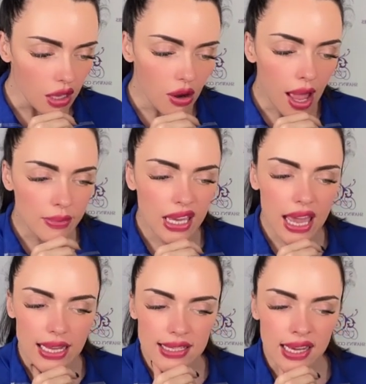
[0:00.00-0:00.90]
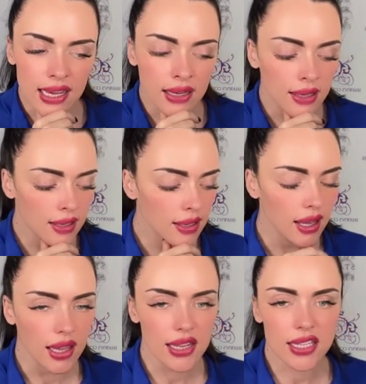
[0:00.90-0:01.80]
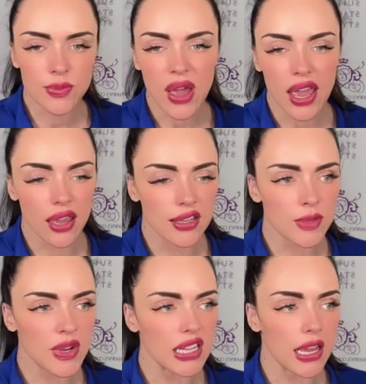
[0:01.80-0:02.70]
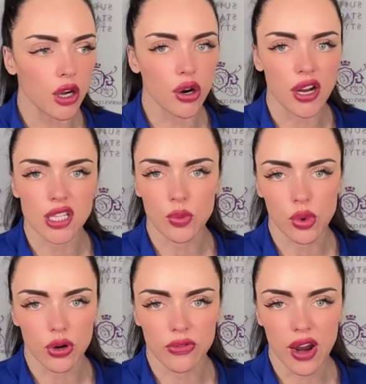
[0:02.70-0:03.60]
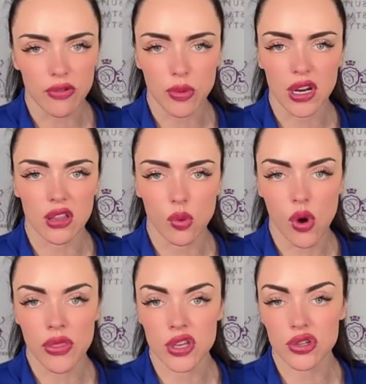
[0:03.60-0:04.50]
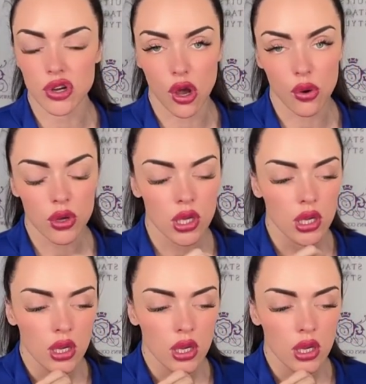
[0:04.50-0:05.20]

you know, I'm guessing, and this is my this is my take across the board for everybody that won this show.